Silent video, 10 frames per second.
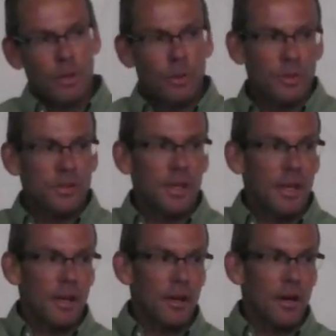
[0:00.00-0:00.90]
cooler
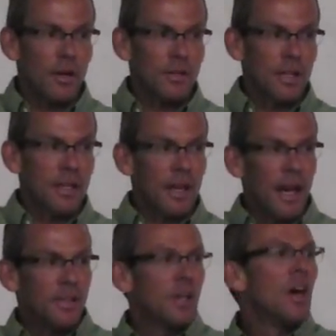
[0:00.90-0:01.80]
sitting on our car seat that
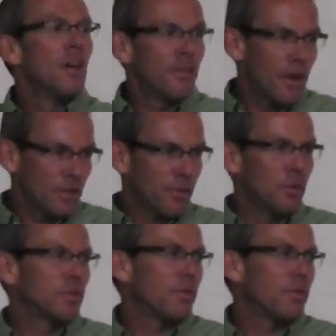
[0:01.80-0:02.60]
has fresh fruits,